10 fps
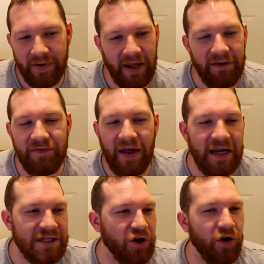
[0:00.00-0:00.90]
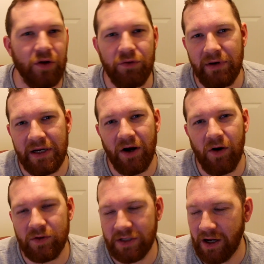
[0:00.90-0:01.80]
if they score 3
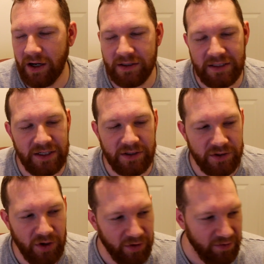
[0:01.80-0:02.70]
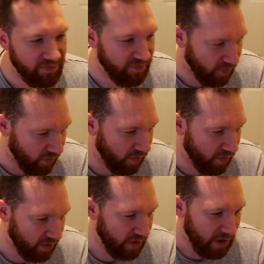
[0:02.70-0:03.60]
goals, I can't see us scoring 4.